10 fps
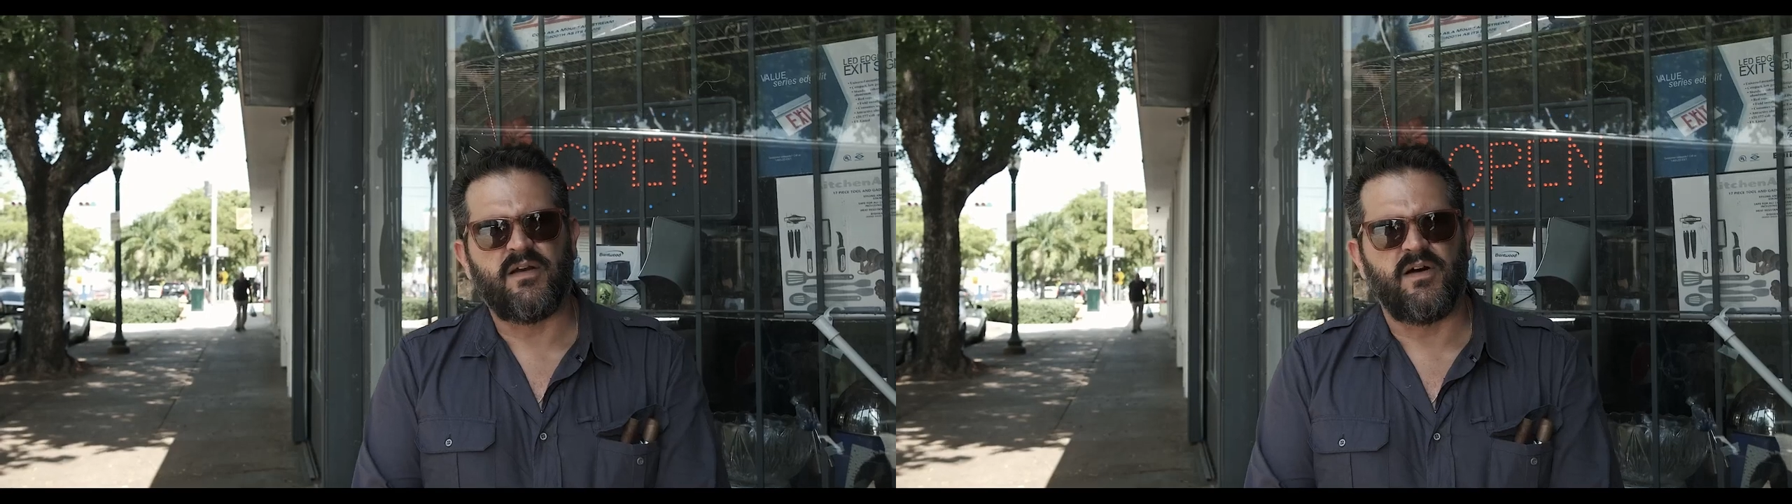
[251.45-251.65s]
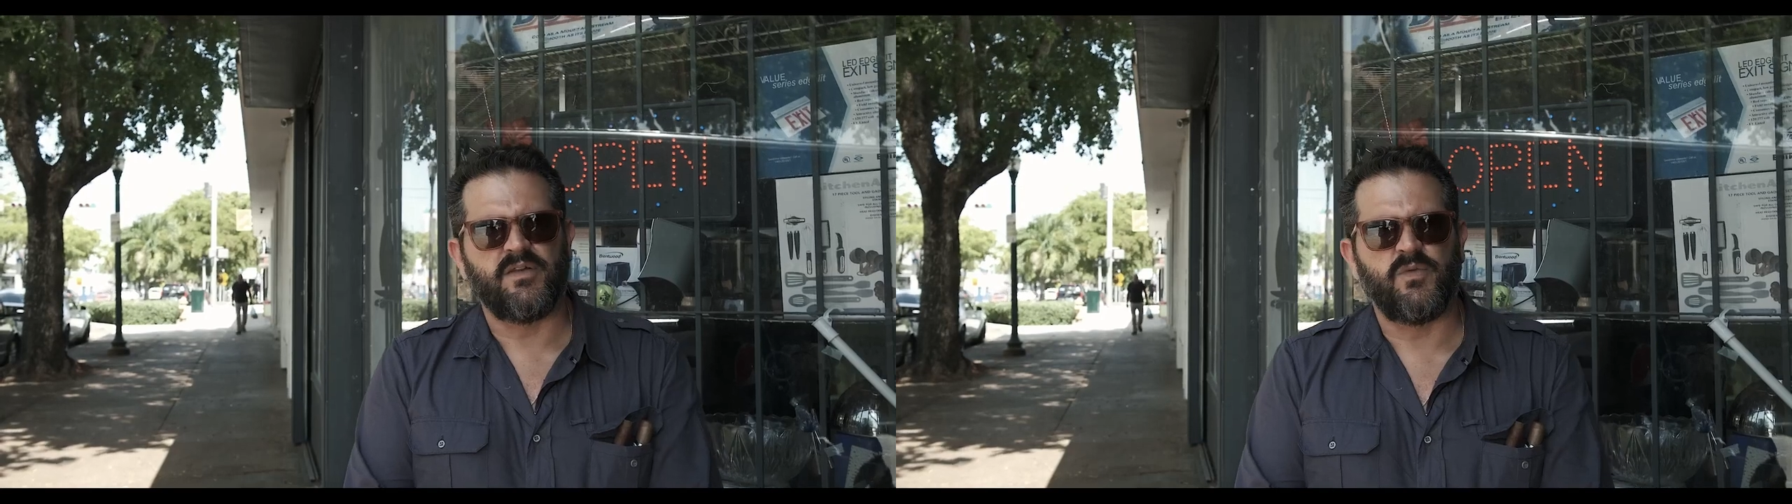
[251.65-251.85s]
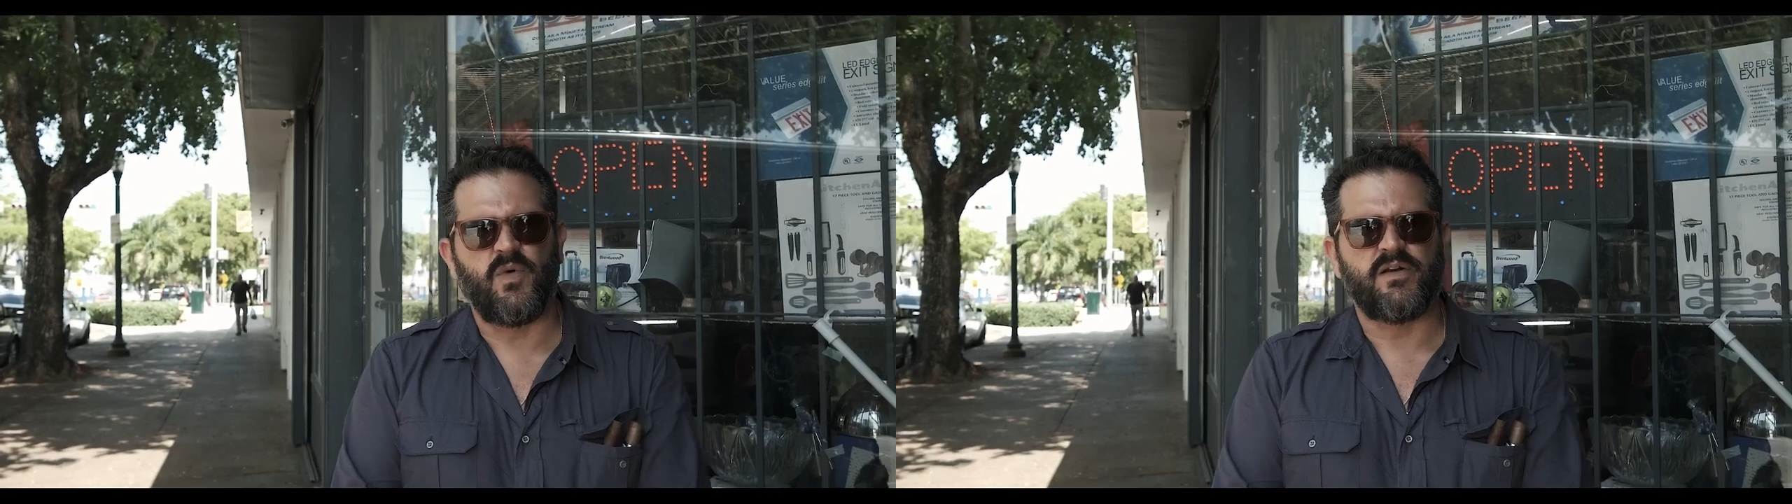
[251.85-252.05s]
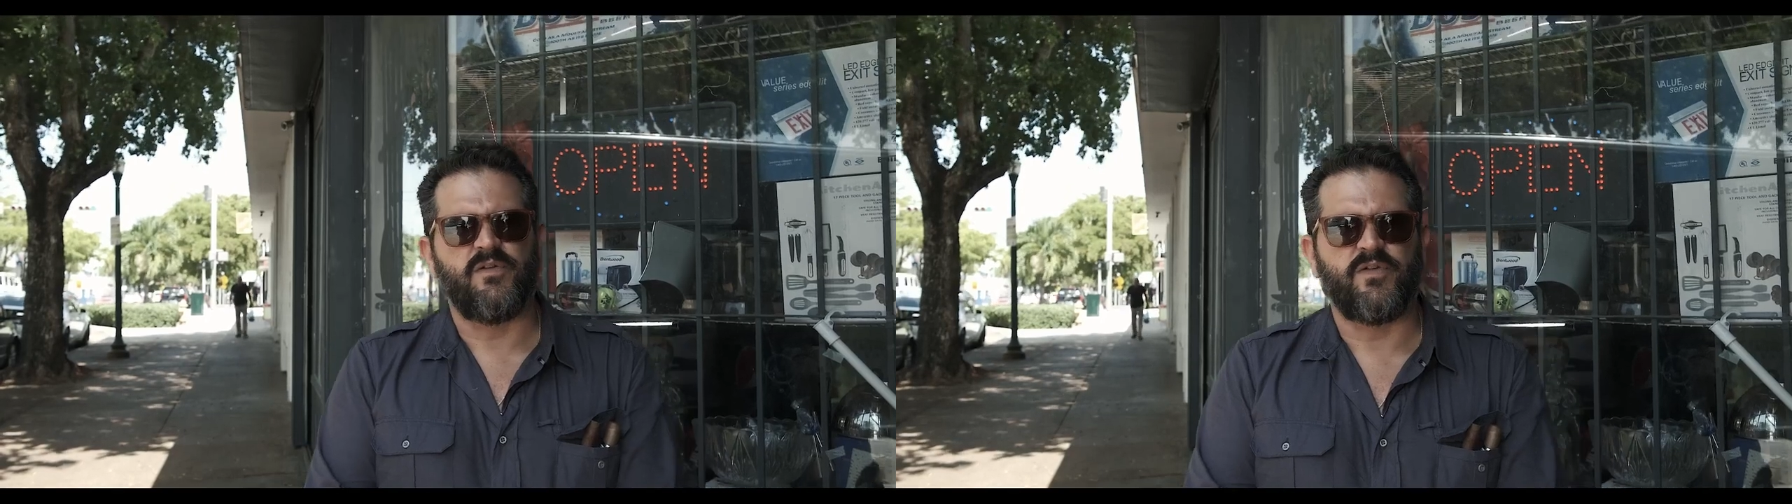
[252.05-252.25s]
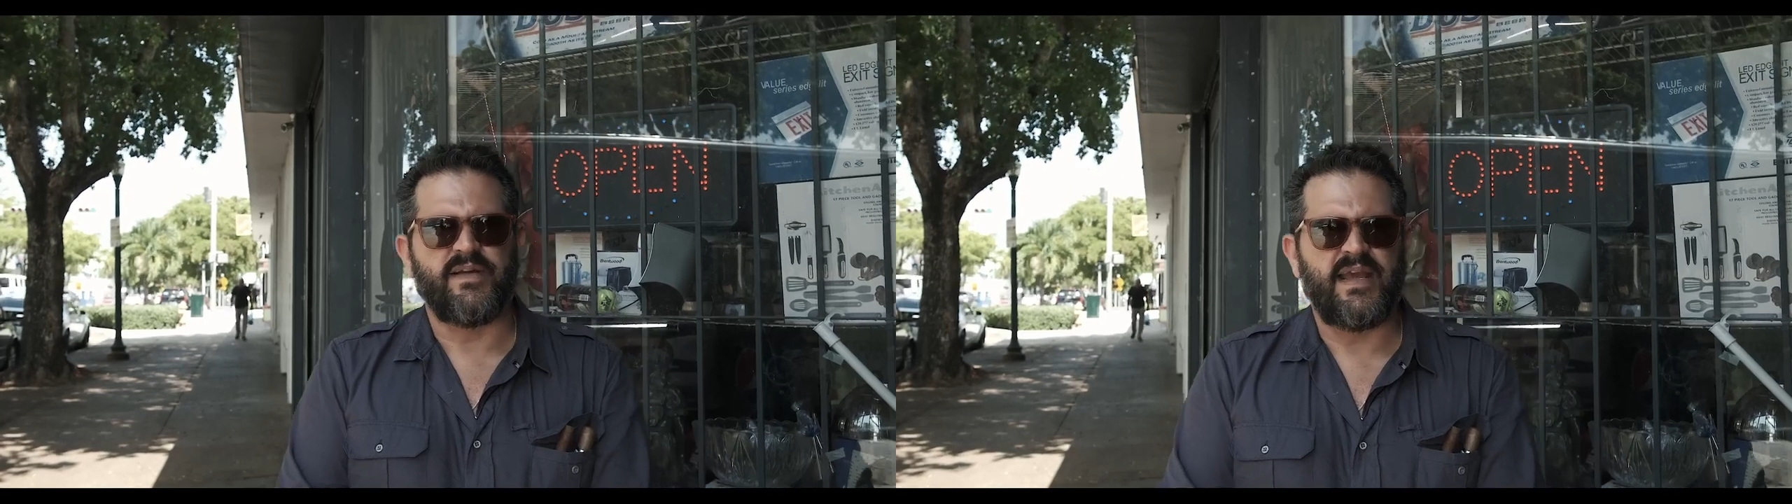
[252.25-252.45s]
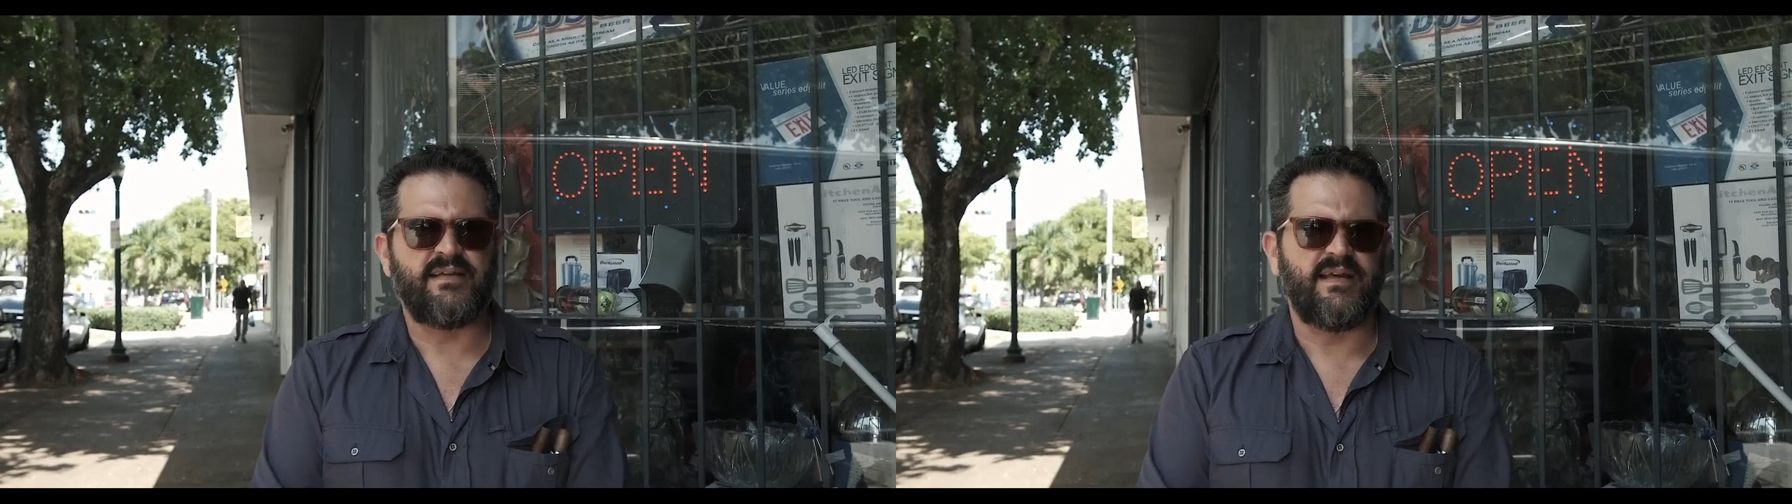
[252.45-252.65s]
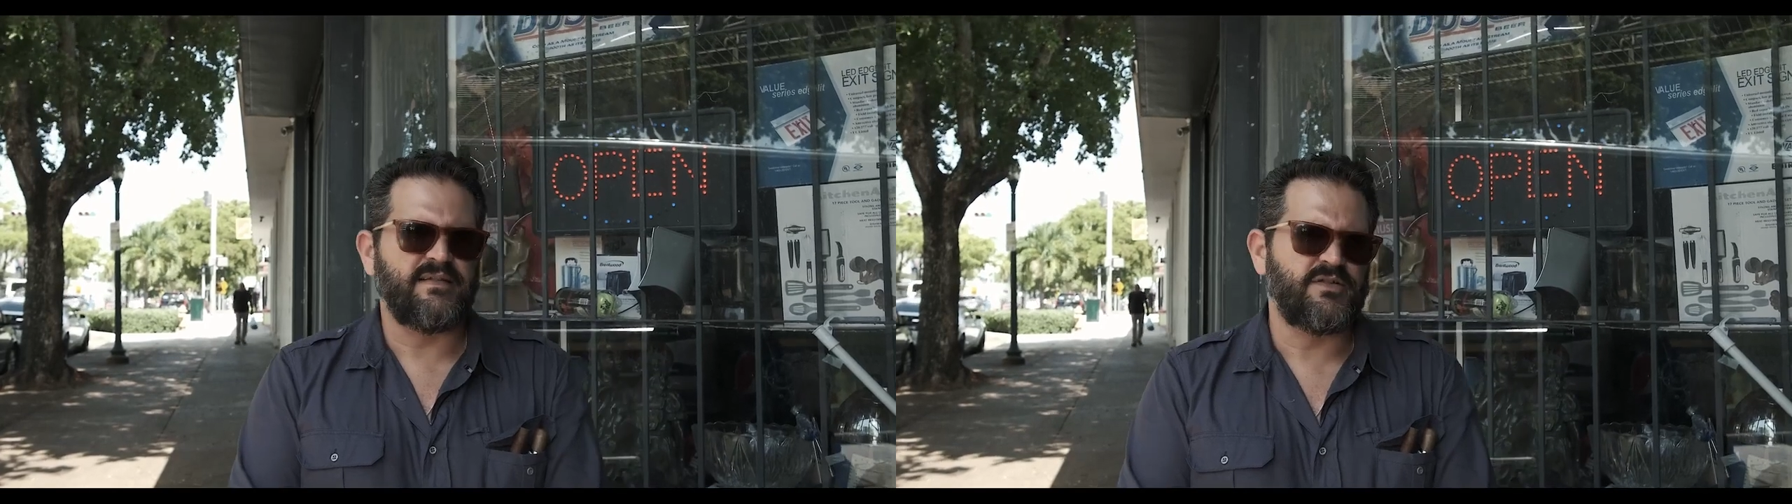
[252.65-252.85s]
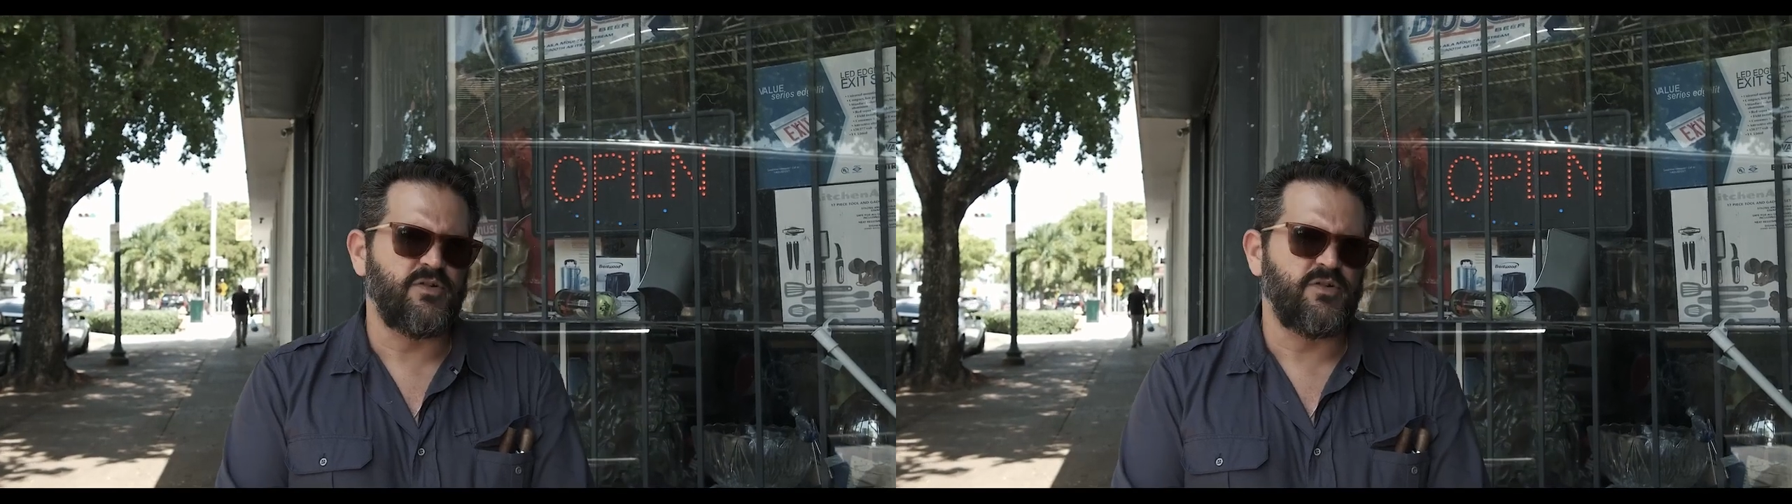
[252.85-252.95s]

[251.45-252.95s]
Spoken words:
called Eduardo Fernandez,